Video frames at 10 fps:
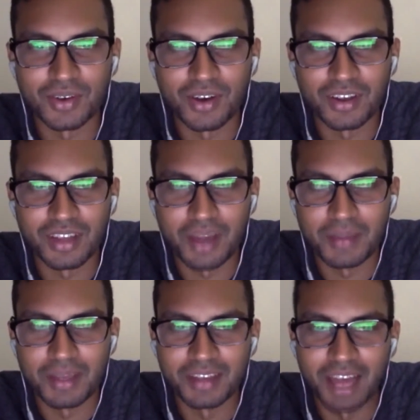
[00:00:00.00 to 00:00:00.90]
I
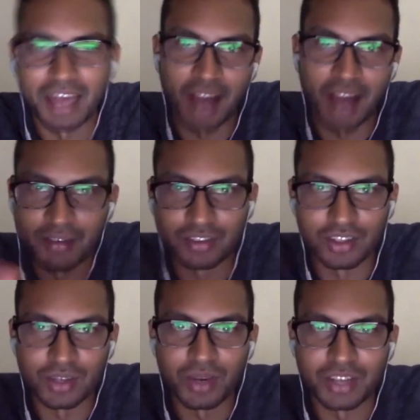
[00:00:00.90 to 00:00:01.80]
mean, and obviously
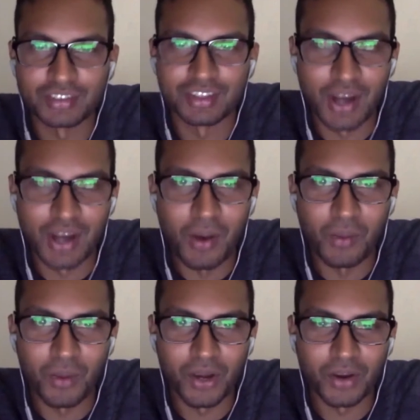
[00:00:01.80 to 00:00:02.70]
we'll get to, you know,
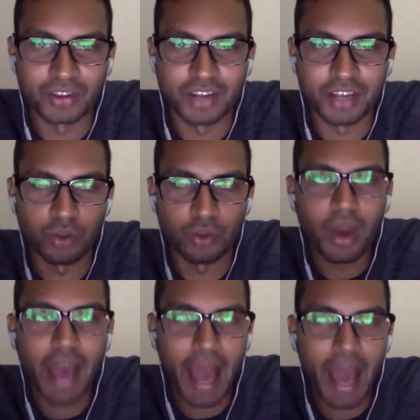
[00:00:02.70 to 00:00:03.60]
where you are today. So what
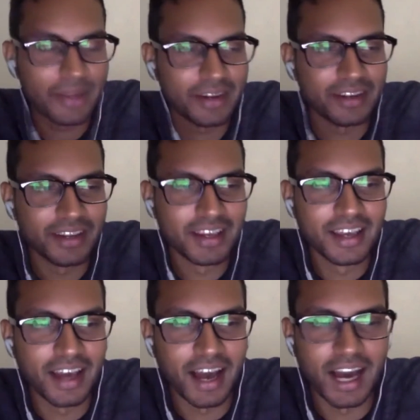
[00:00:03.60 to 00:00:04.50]
happened?
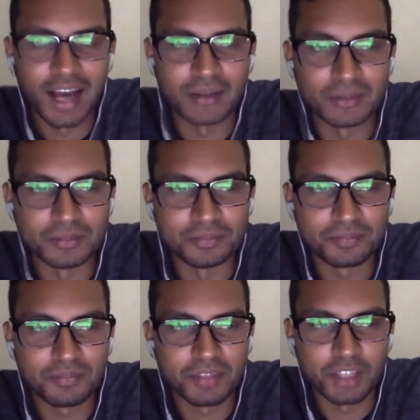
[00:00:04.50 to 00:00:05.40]
Um,
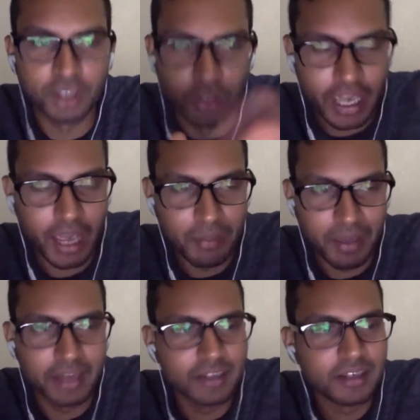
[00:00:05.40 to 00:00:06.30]
you know, you came
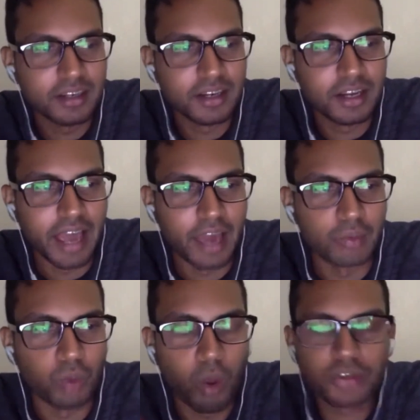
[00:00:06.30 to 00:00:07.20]
in, and
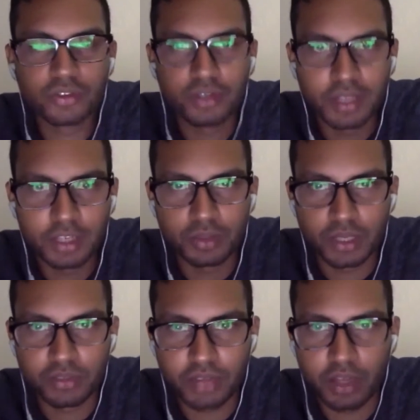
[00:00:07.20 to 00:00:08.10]
what was the
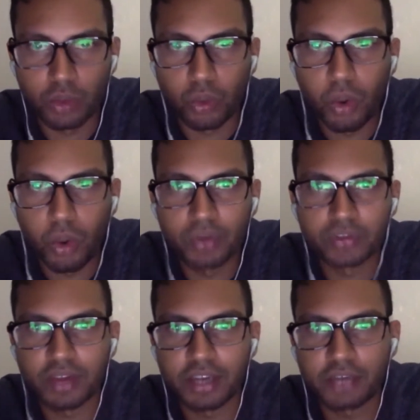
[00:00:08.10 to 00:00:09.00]
experience like? Like what was it
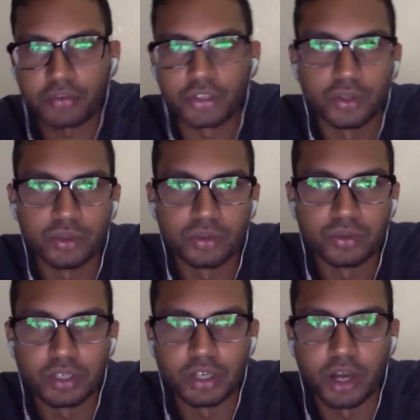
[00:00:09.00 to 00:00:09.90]
like for you,
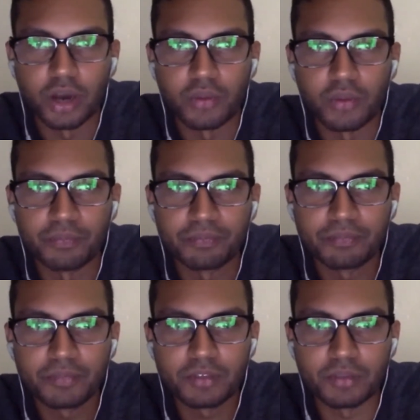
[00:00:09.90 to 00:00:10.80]
you know,
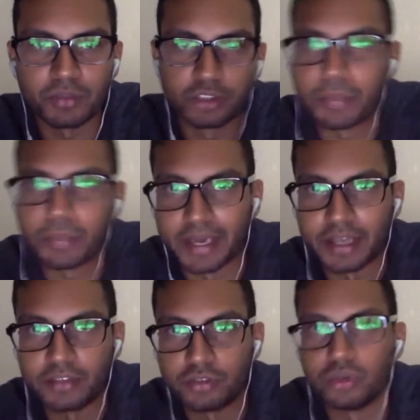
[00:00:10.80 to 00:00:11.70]
from jumping
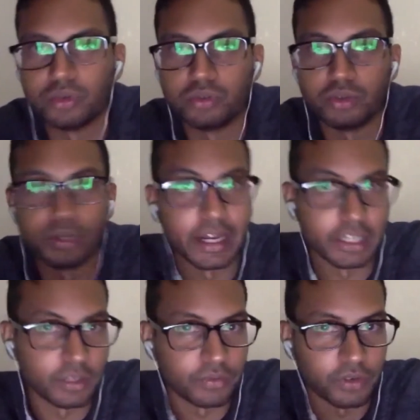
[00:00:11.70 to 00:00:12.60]
into to getting
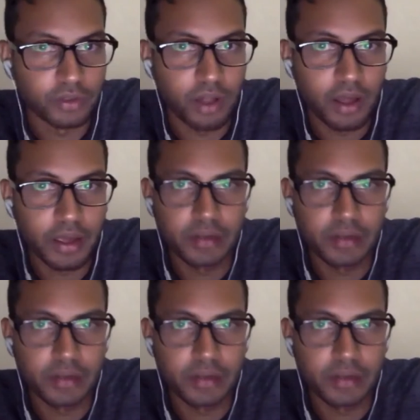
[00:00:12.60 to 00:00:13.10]
your first client?